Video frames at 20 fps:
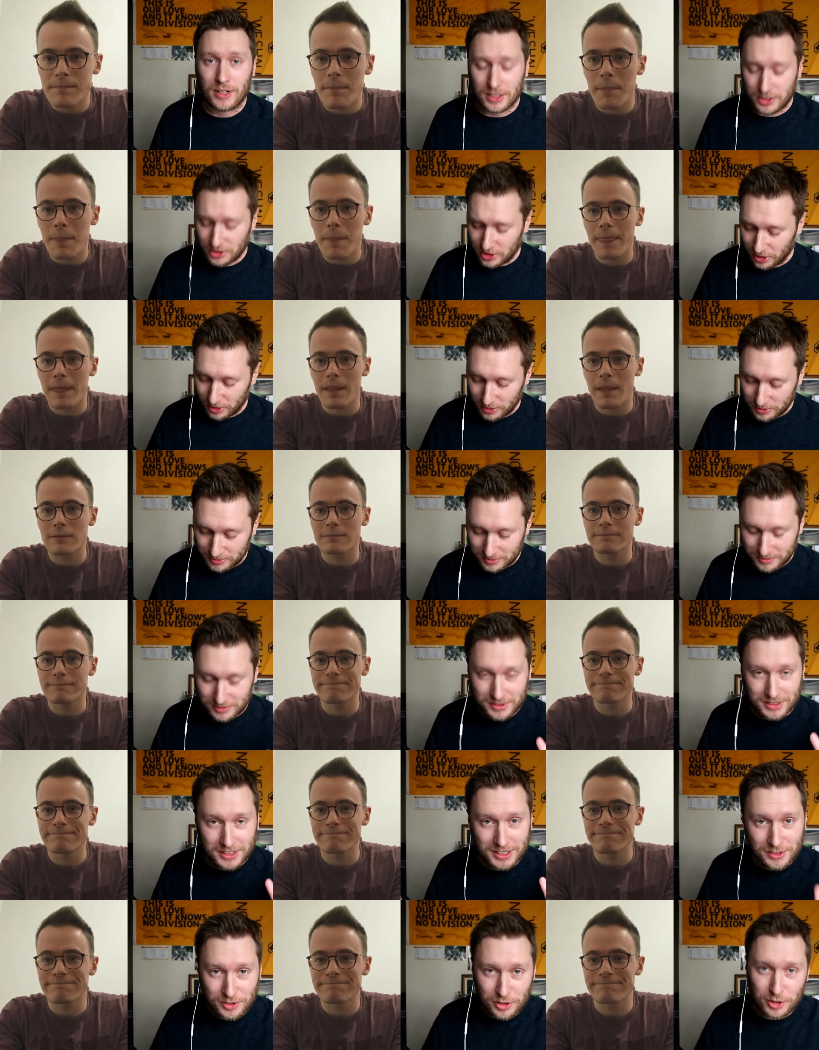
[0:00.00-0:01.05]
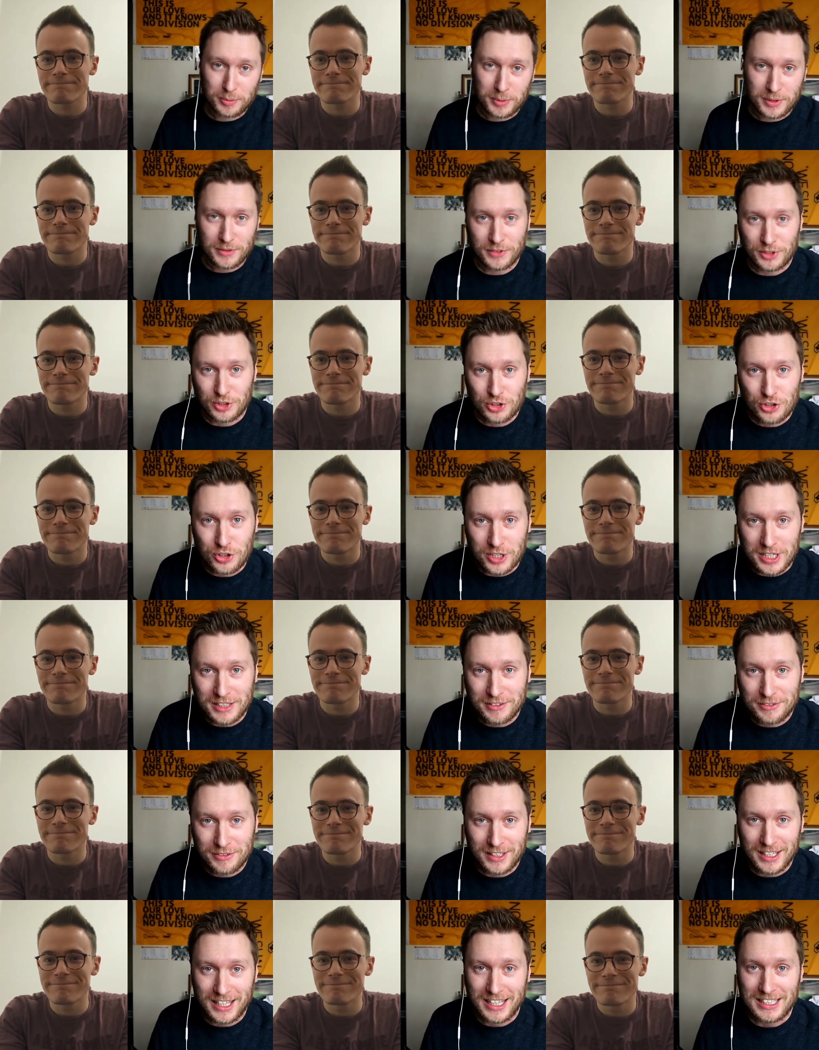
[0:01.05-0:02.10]
Speaker 1: So you got a bit of a
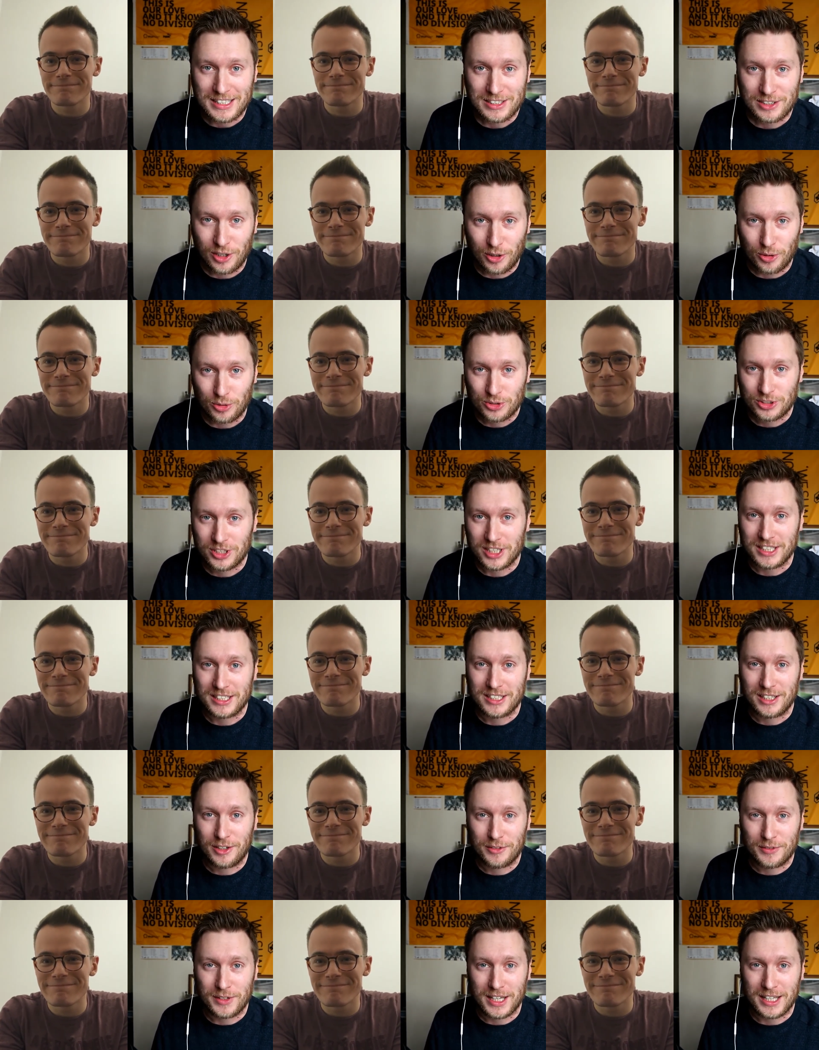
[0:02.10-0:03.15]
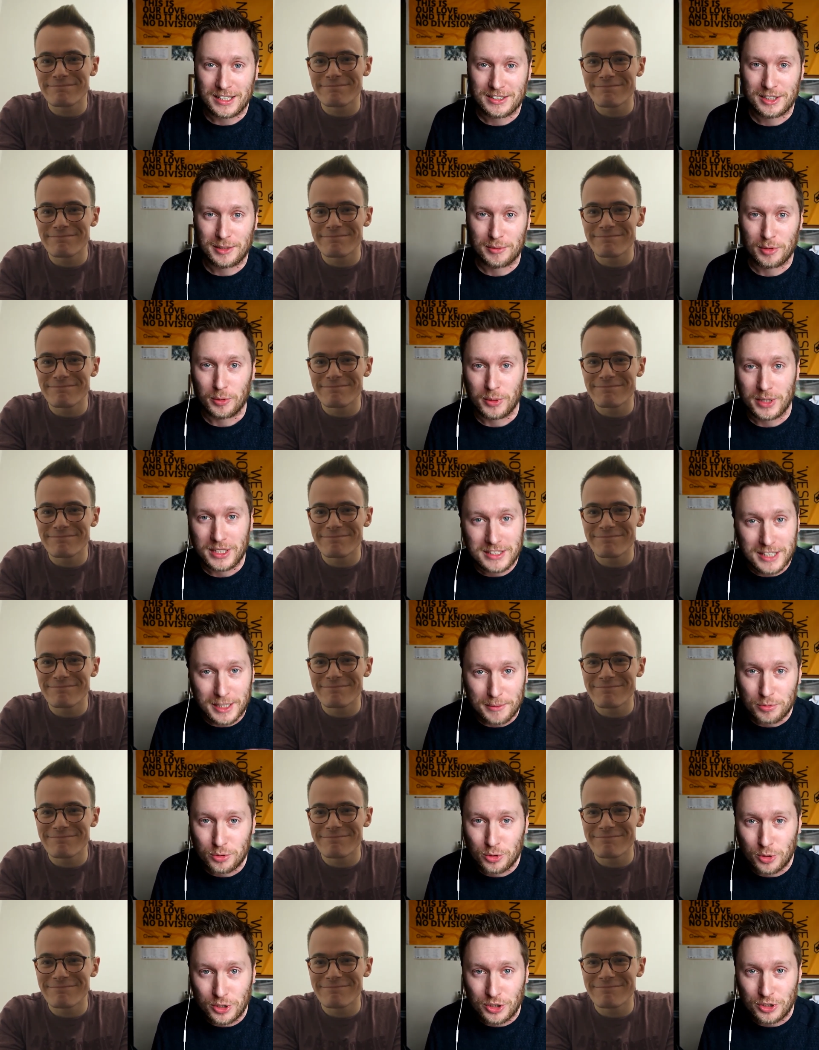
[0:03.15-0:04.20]
streak for late goals then over the last couple of weeks.
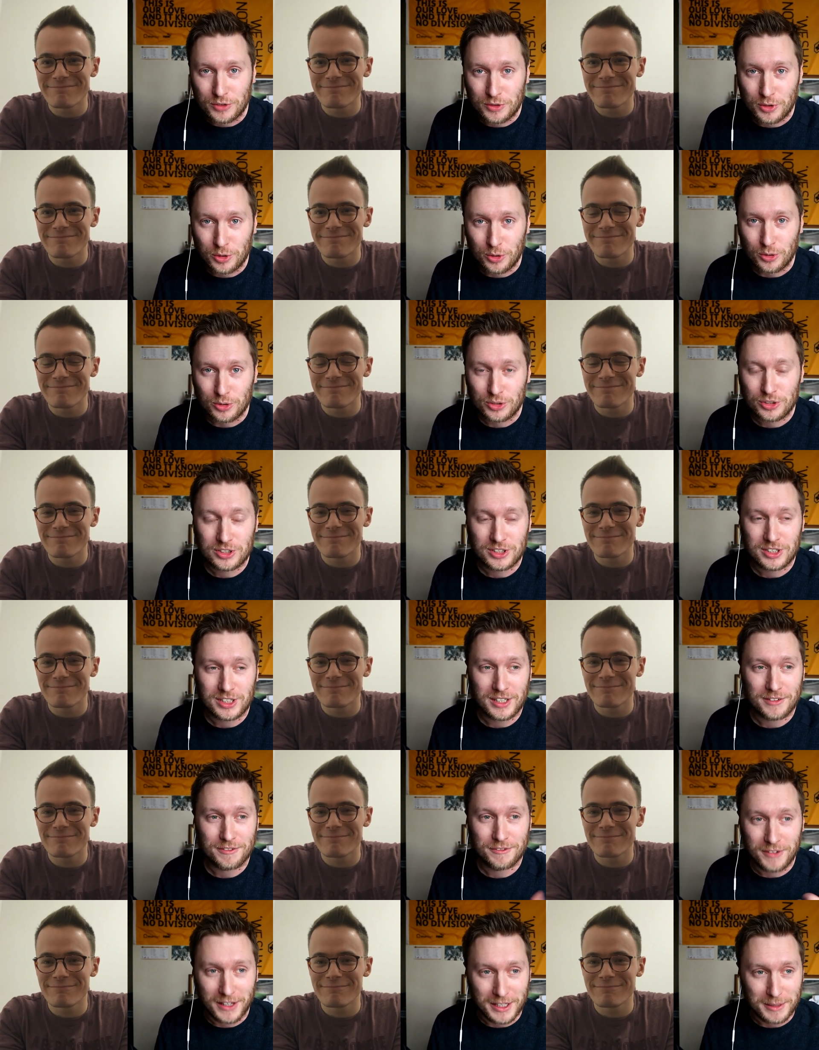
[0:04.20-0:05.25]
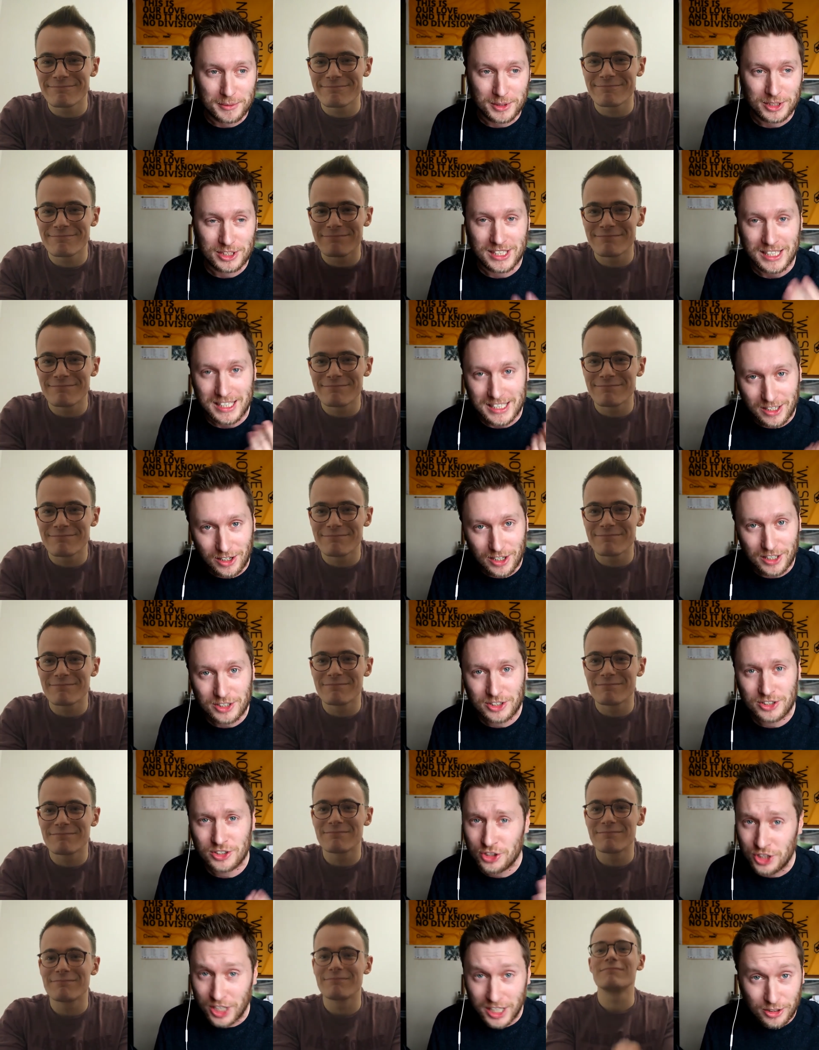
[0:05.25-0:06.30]
Ipswich, of course, famously.
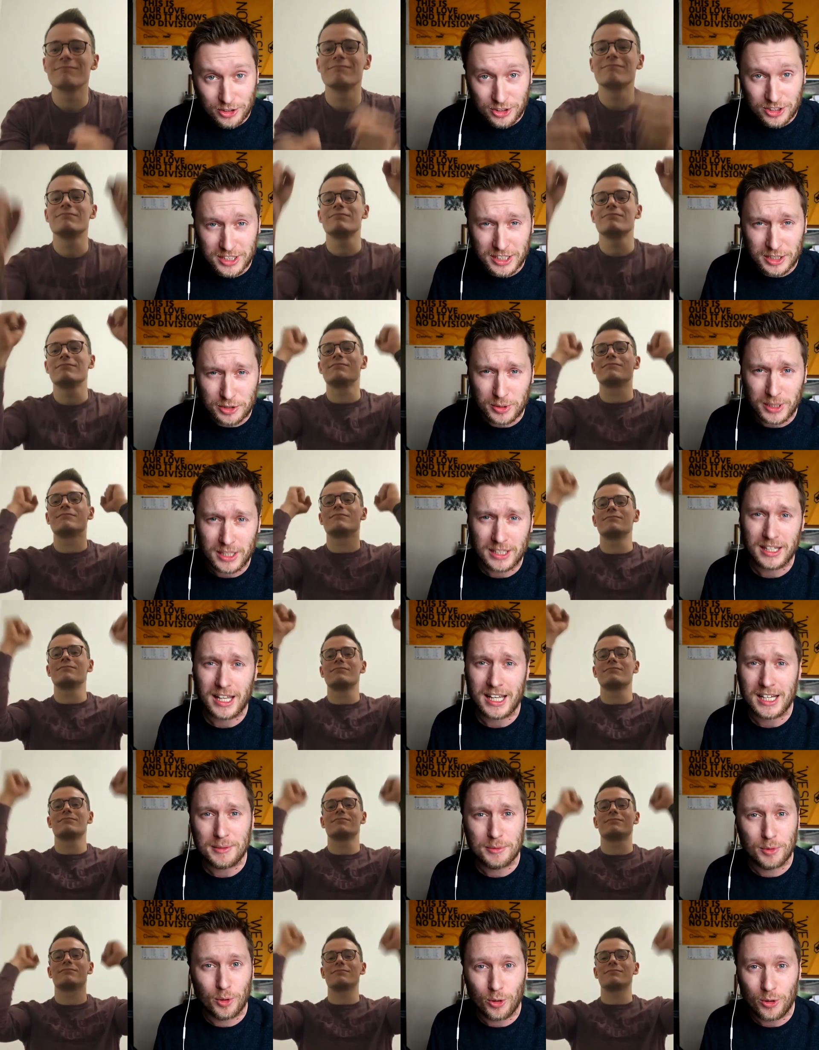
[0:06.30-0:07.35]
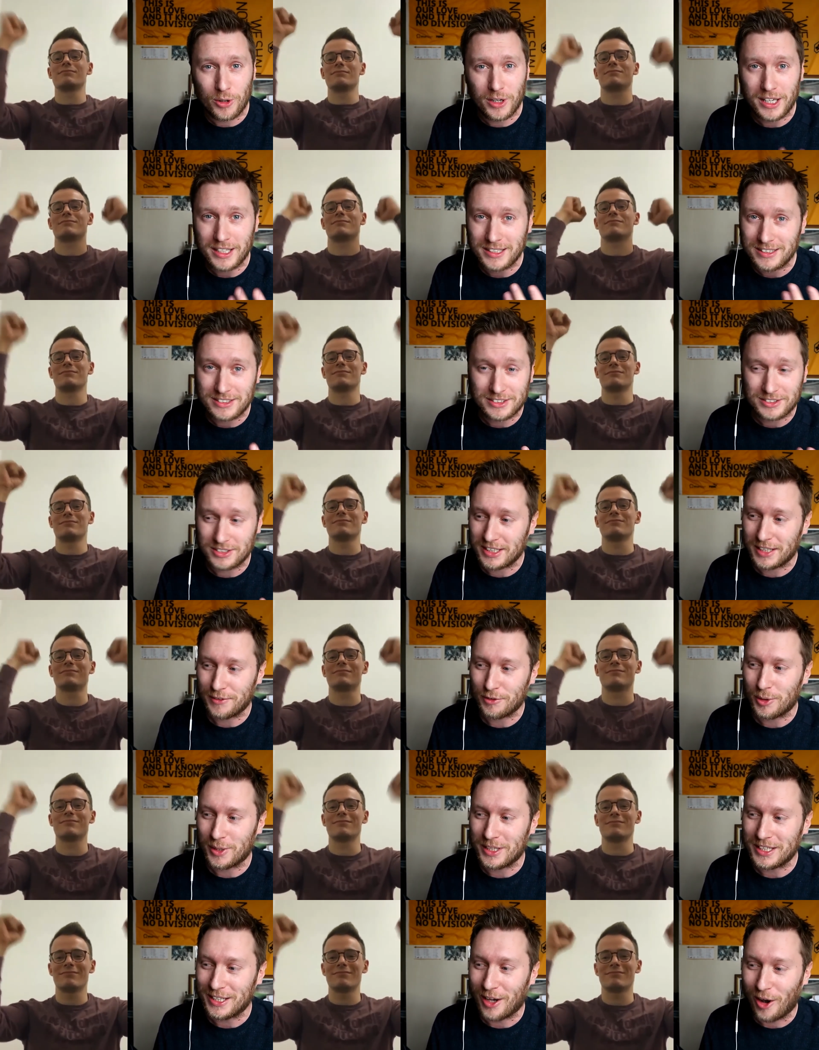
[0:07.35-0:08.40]
Us, Chelsea as well. Any more? Is does it
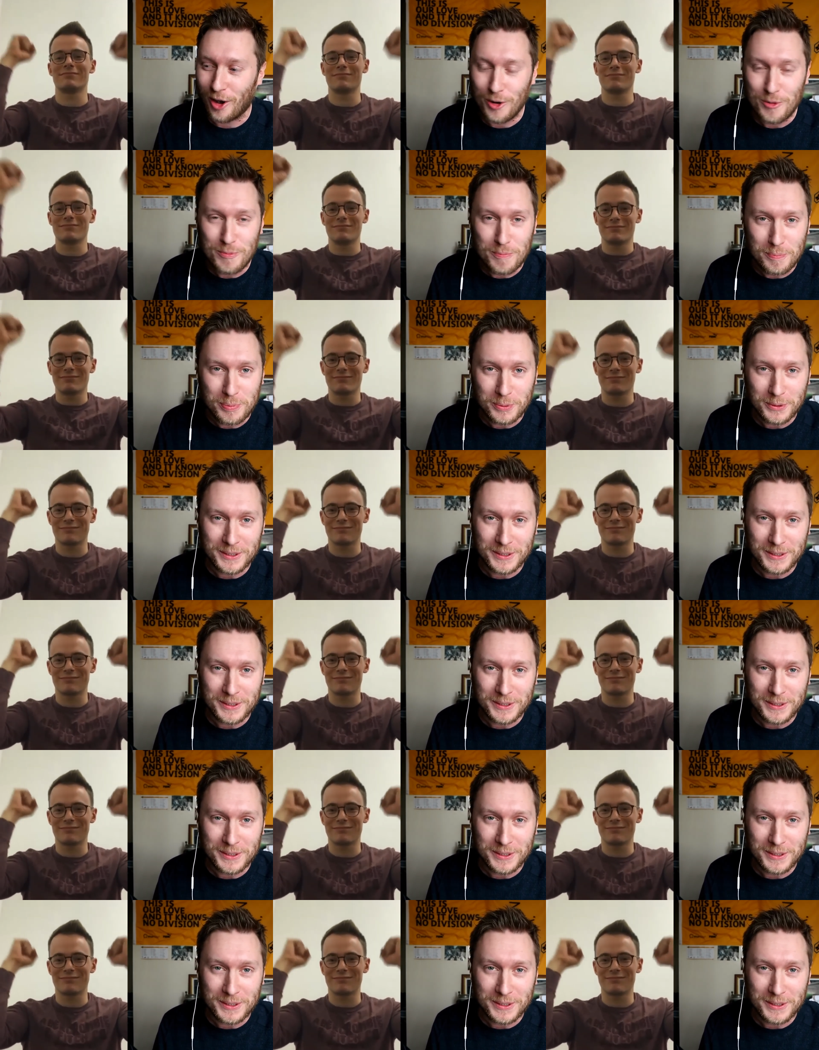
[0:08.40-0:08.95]
give you any hope